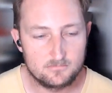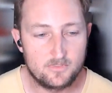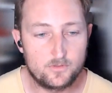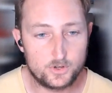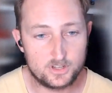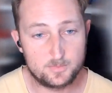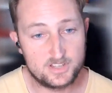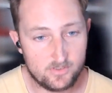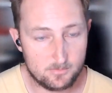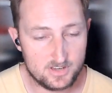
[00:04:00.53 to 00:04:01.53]
for your
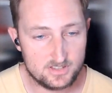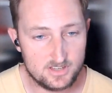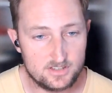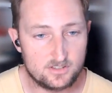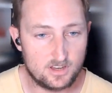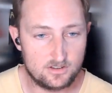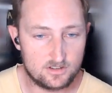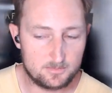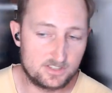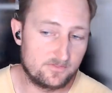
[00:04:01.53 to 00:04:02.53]
specific business and your
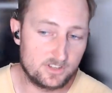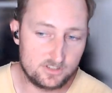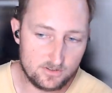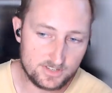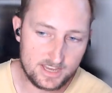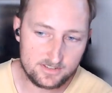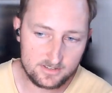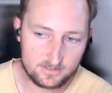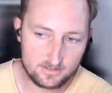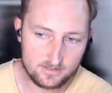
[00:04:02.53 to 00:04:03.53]
specific use
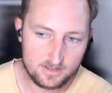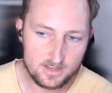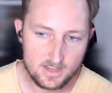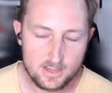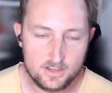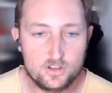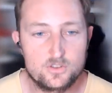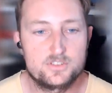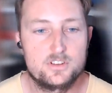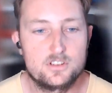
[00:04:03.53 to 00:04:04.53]
cases. You can
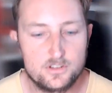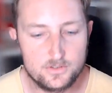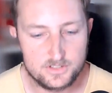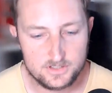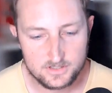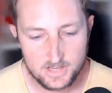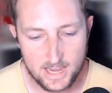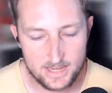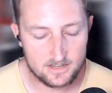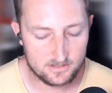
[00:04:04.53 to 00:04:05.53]
also include
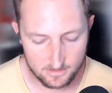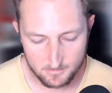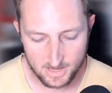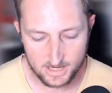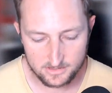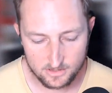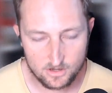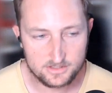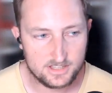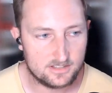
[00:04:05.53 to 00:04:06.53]
tailor-made
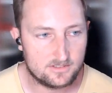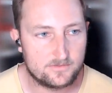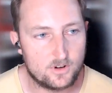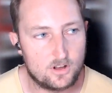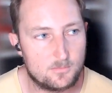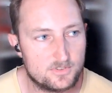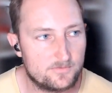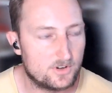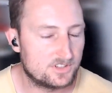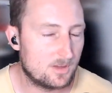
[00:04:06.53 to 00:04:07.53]
content from,
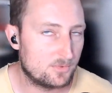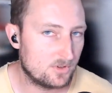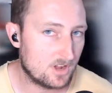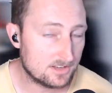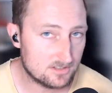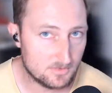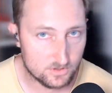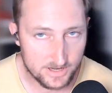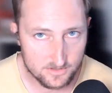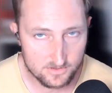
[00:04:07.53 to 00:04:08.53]
for example, your customer
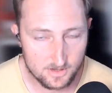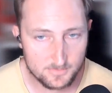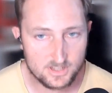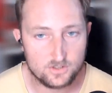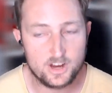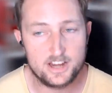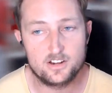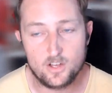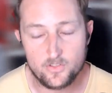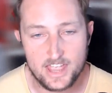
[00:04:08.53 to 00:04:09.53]
transcripts and train
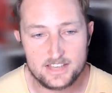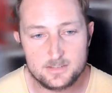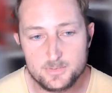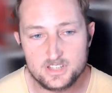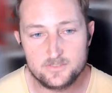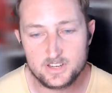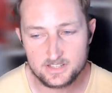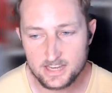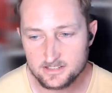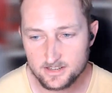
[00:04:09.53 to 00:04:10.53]
it on that specific
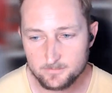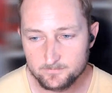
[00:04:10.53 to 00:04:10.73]
data.